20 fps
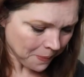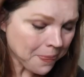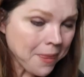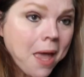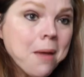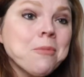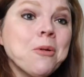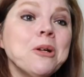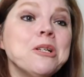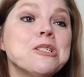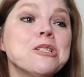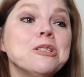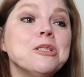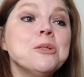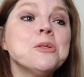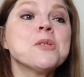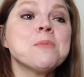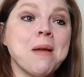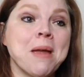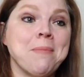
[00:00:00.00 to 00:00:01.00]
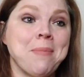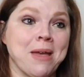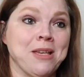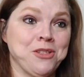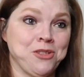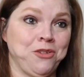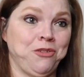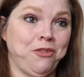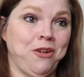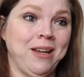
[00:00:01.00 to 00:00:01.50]
I'm going to lose my
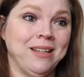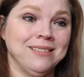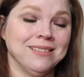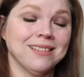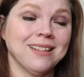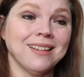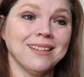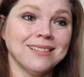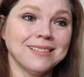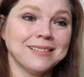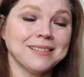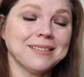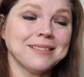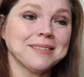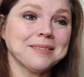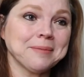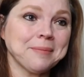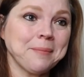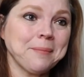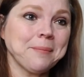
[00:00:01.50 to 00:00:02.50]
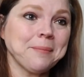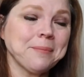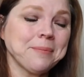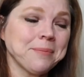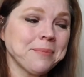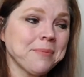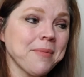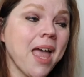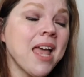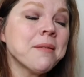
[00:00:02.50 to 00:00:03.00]
best friend
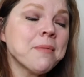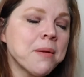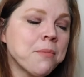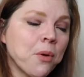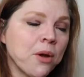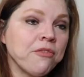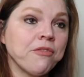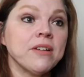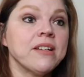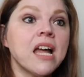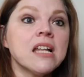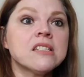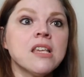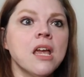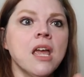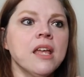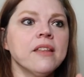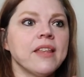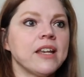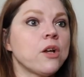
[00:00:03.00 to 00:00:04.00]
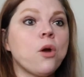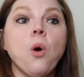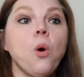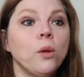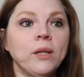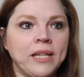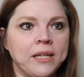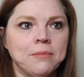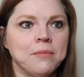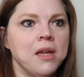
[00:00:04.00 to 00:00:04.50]
and my boyfriend. Not that I
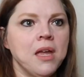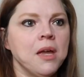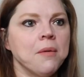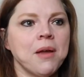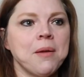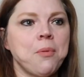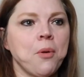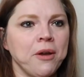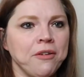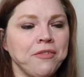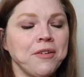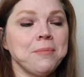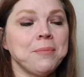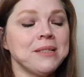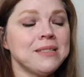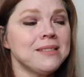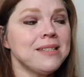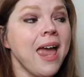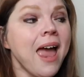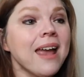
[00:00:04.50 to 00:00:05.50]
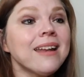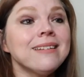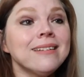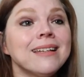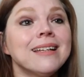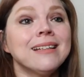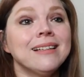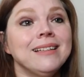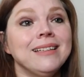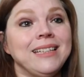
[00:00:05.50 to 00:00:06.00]
call him my boyfriend, but
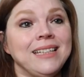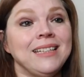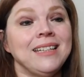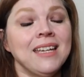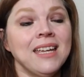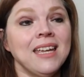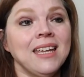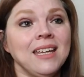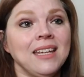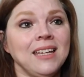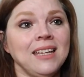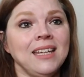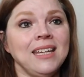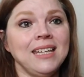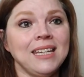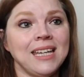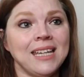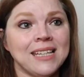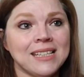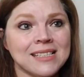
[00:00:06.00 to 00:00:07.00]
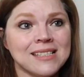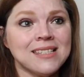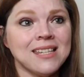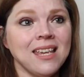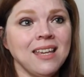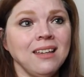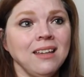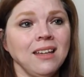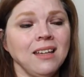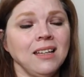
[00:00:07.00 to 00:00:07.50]
technically he is.
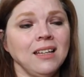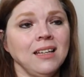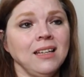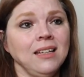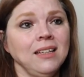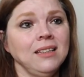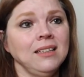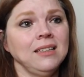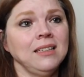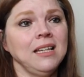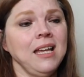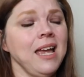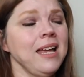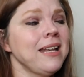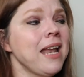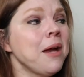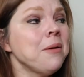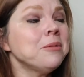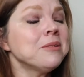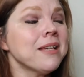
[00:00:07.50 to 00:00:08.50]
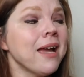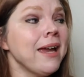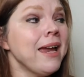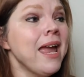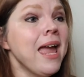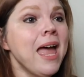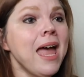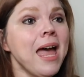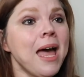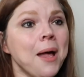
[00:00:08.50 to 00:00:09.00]
And I will
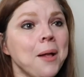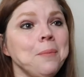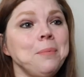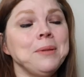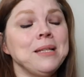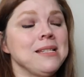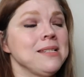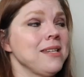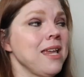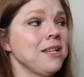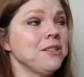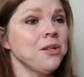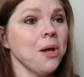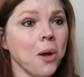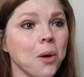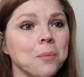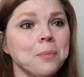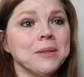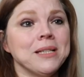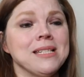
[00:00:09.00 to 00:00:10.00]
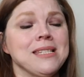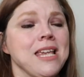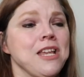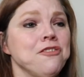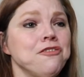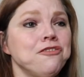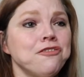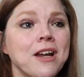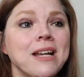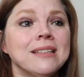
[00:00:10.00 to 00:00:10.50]
die helpless and hopeless
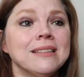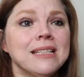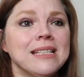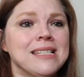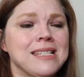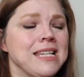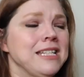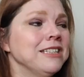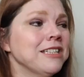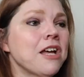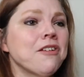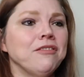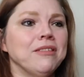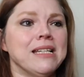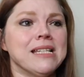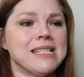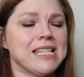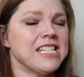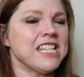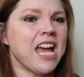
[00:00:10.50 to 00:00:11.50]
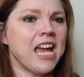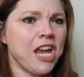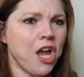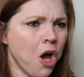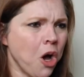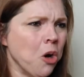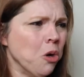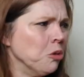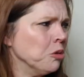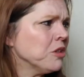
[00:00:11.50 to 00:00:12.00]
and friendless and loveless and die
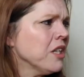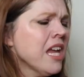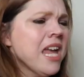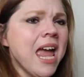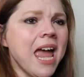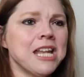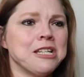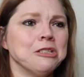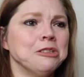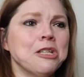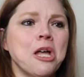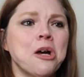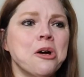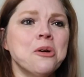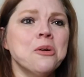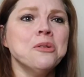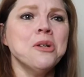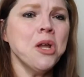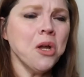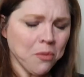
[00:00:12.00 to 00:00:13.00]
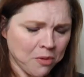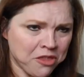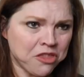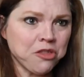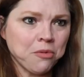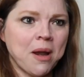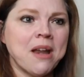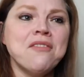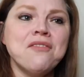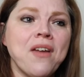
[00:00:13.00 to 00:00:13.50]
old and alone with
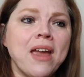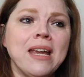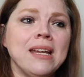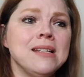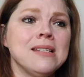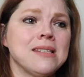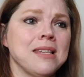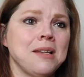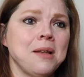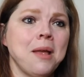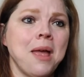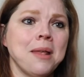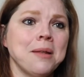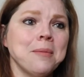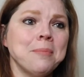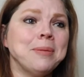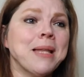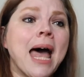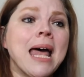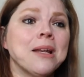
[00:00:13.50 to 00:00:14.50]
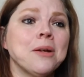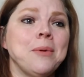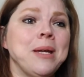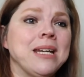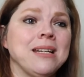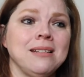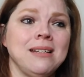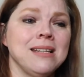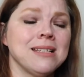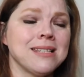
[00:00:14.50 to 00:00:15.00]
thread veins and, and bladder
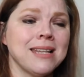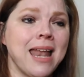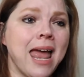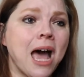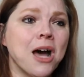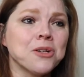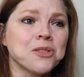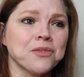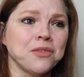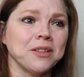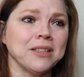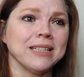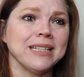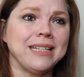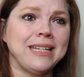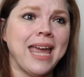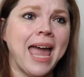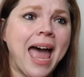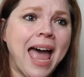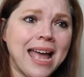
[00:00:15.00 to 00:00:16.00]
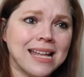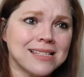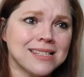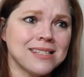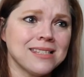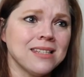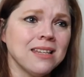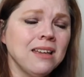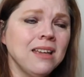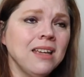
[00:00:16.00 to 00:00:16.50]
weakness and a house full of cats.